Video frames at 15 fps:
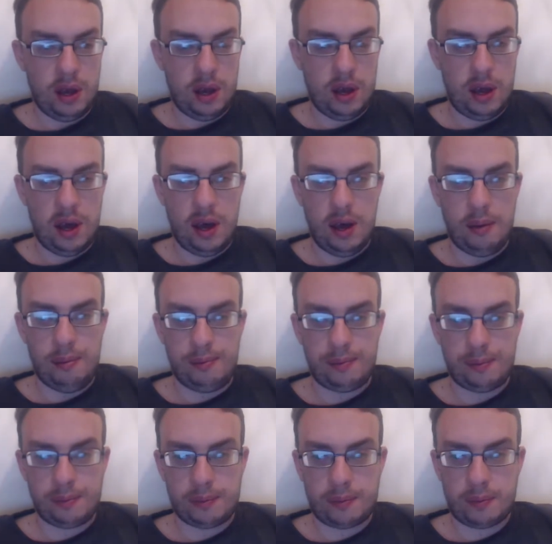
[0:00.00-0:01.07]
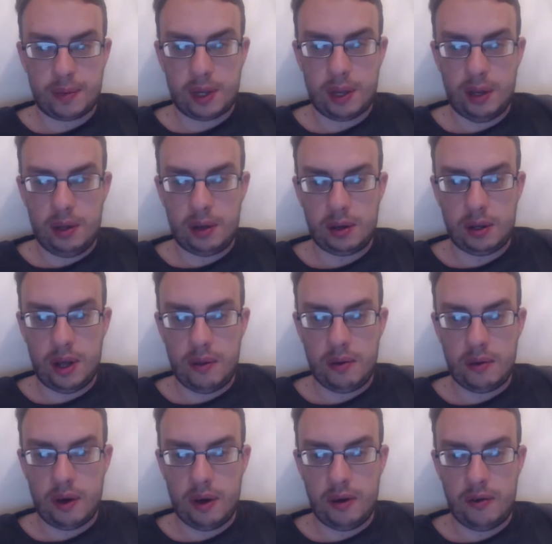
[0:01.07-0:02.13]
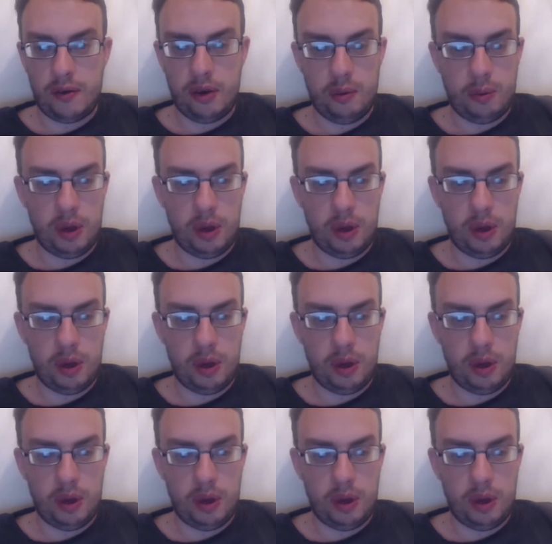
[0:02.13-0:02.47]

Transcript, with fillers: Um, looks like we've got a few